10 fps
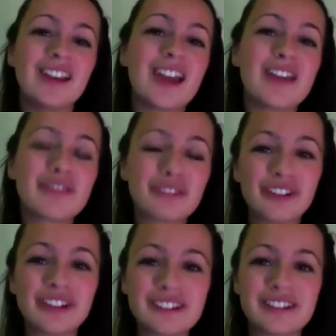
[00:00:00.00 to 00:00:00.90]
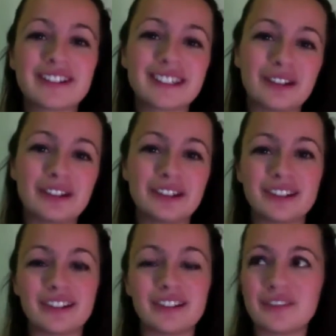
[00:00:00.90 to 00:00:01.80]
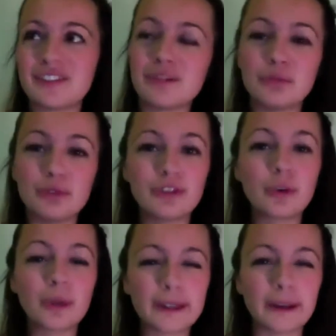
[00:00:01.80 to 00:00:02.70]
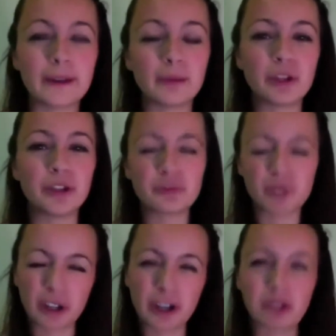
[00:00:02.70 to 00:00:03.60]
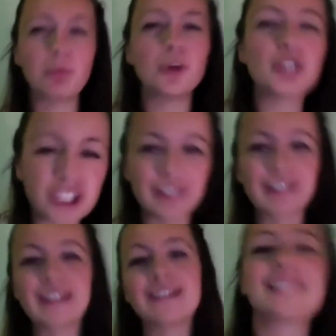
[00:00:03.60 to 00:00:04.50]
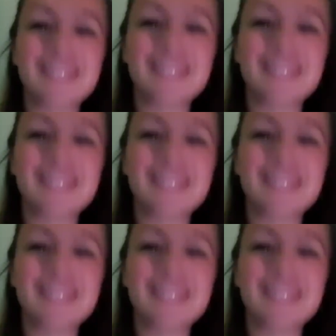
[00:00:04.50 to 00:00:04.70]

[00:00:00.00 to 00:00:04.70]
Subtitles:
everything does start to move quicker than when you're kind of pushing against,